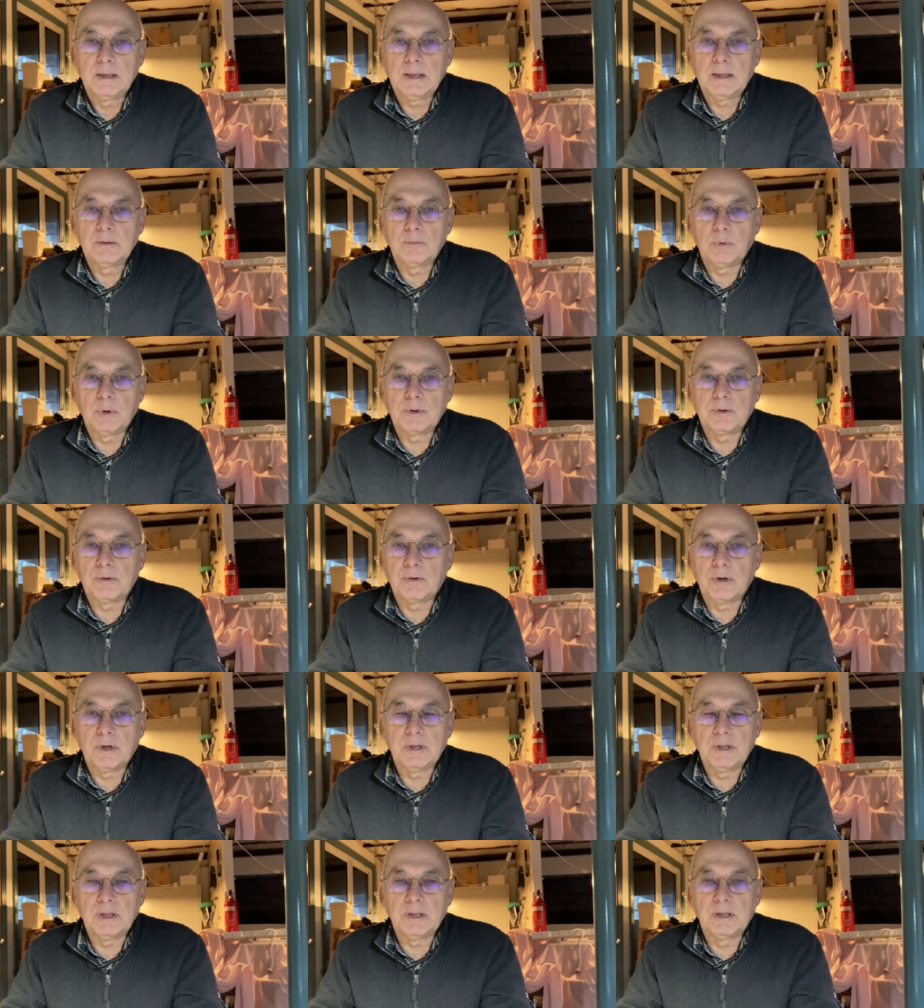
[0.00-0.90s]
and
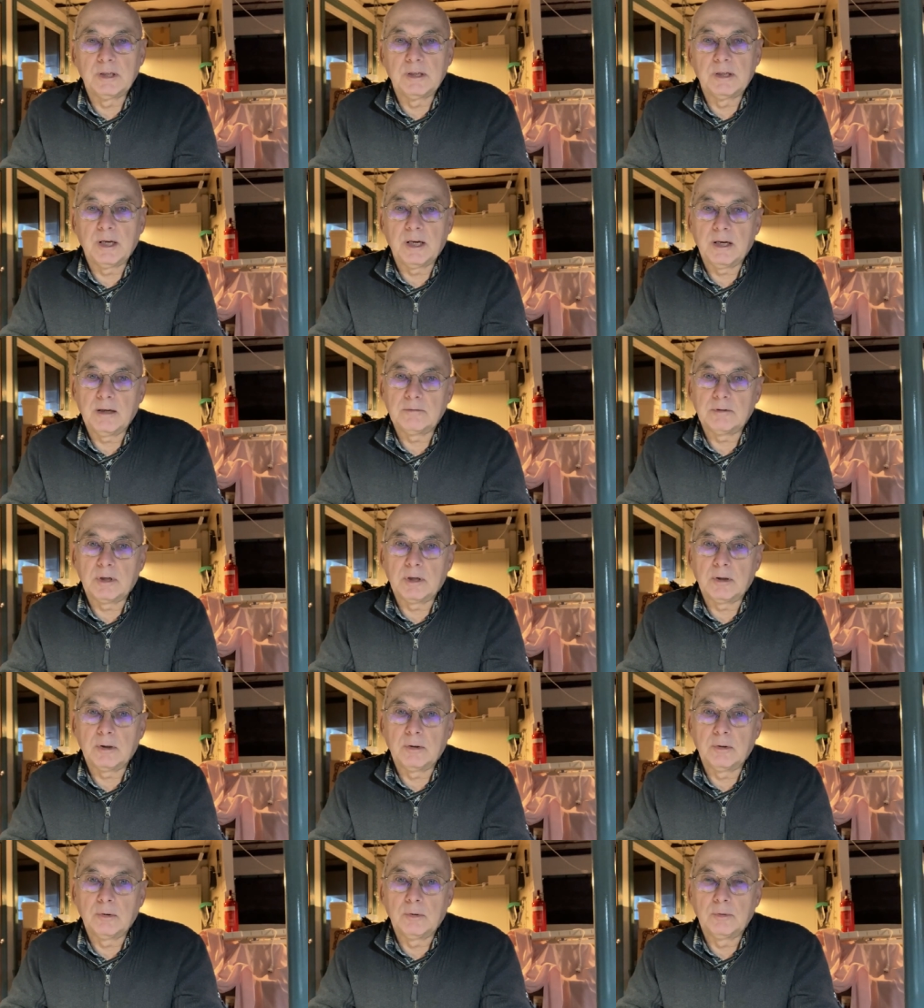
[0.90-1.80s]
whether I needed to have a
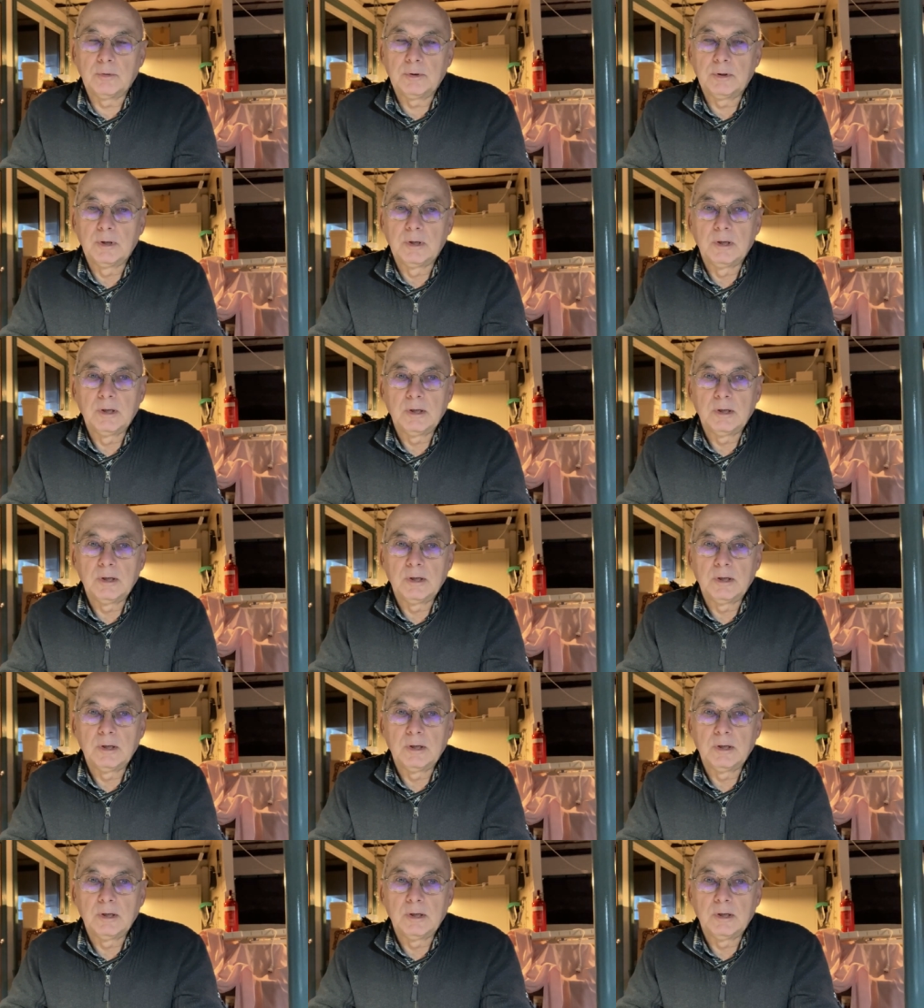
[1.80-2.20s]
hold.